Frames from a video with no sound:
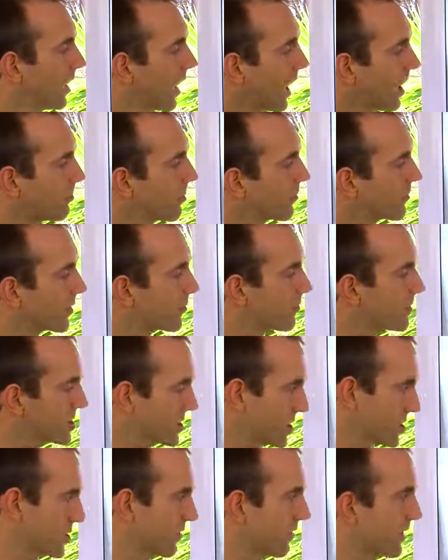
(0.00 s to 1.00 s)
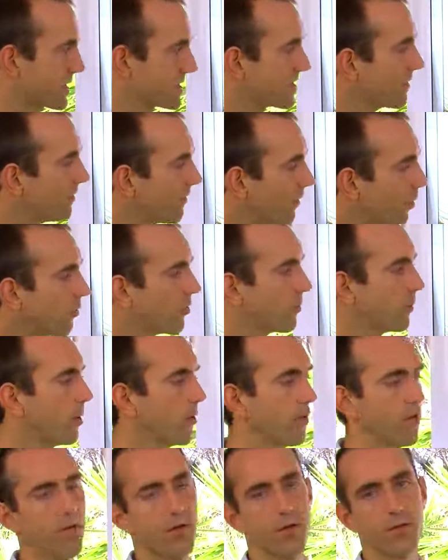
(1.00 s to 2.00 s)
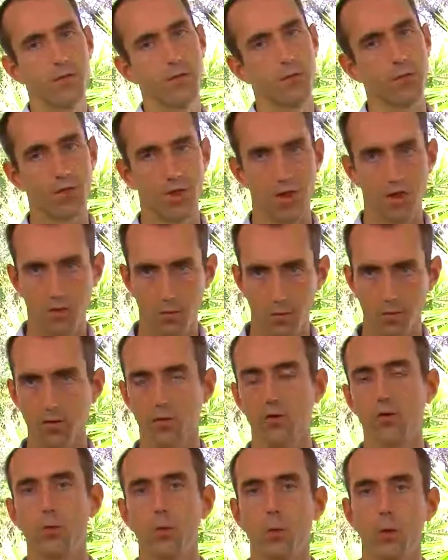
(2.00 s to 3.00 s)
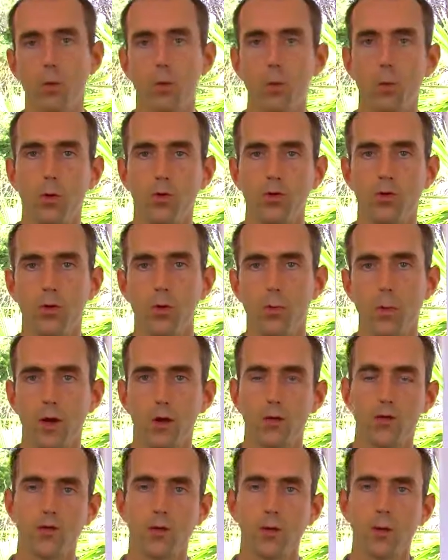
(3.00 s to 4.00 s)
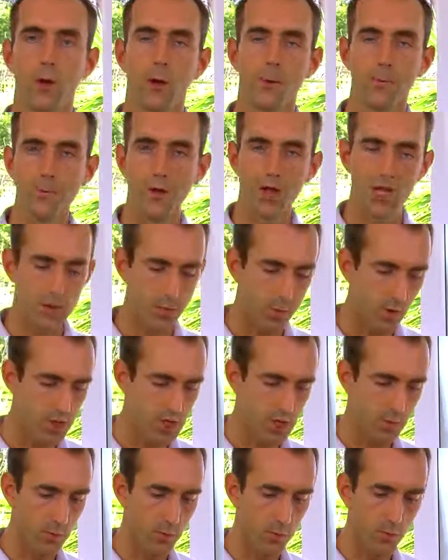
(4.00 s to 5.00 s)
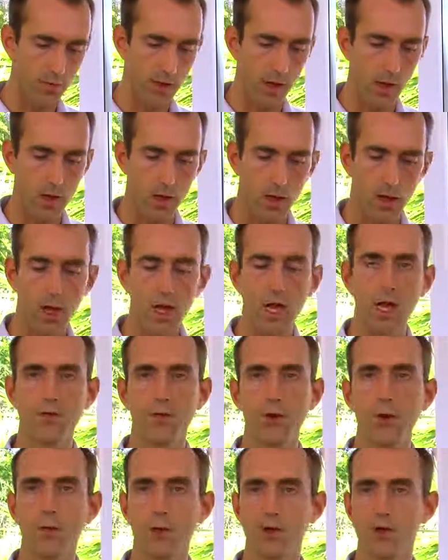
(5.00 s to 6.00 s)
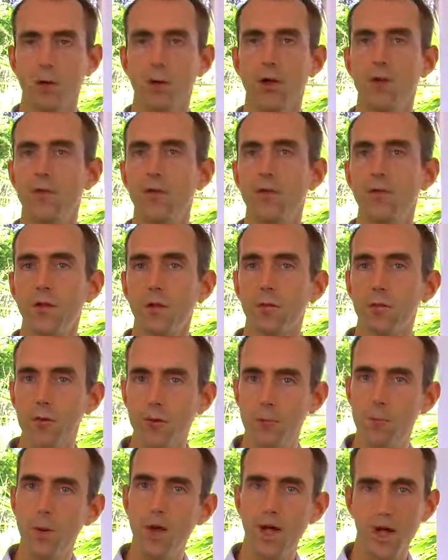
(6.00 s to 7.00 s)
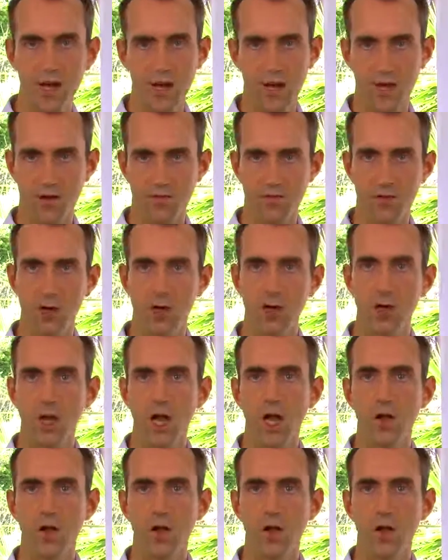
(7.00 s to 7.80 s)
However, there is such a thing as a false positive with this, which I just want to warn you about. So it's possible that if you feel very bad, right?